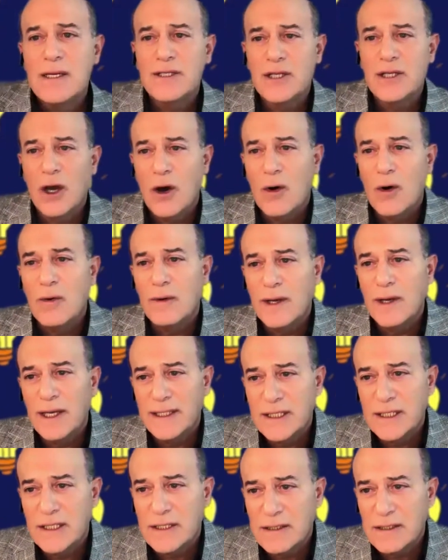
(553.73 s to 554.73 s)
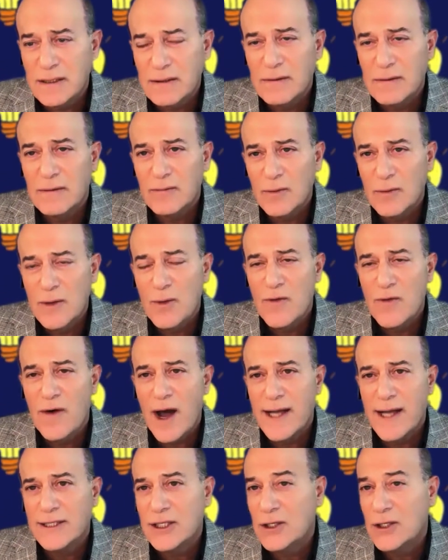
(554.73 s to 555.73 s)
So it's, we move
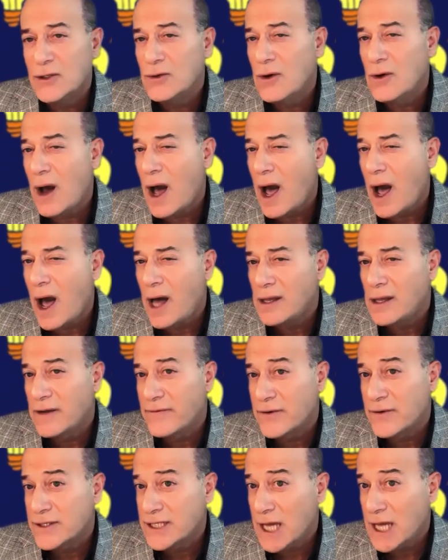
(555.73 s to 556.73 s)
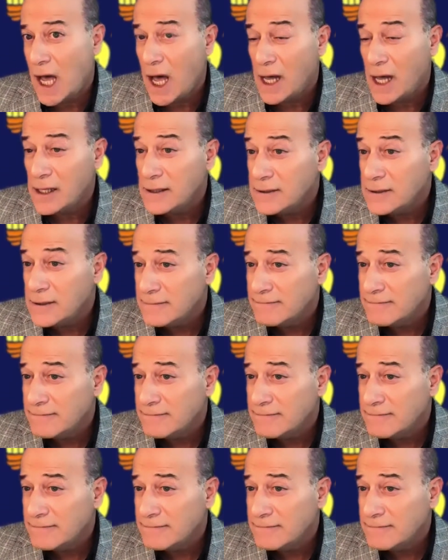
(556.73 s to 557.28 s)
on to Oliver Tull.